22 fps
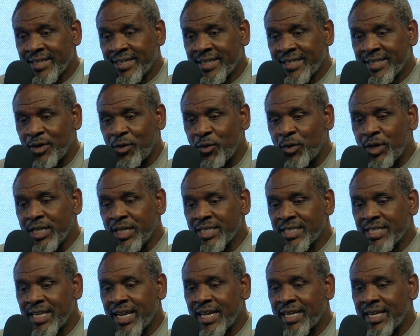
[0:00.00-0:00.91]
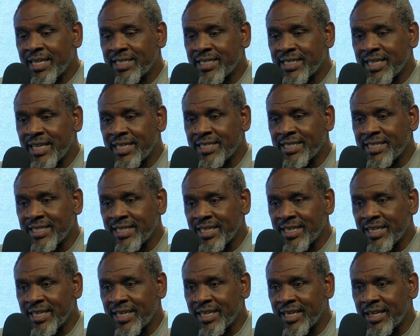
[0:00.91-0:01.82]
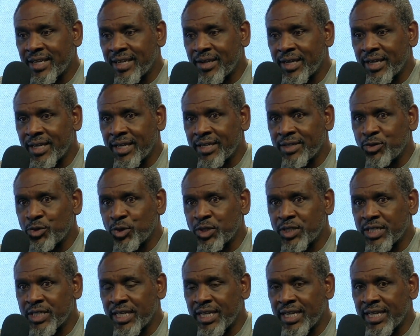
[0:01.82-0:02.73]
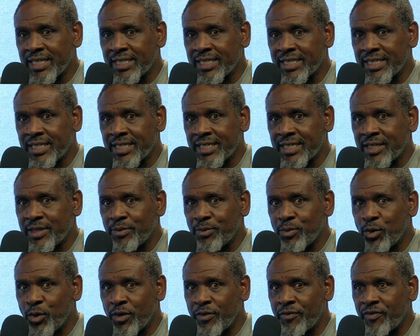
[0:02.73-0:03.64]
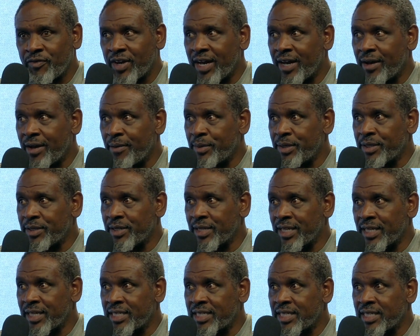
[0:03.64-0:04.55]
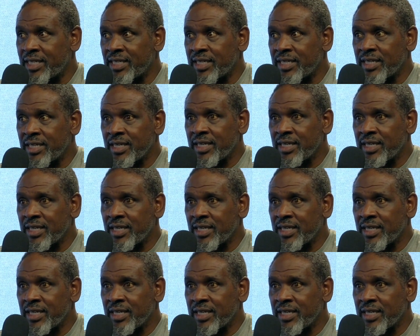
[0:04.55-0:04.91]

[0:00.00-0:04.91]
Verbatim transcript: The reason I didn't say Zeke, who's sitting at 16.5 mil, I think,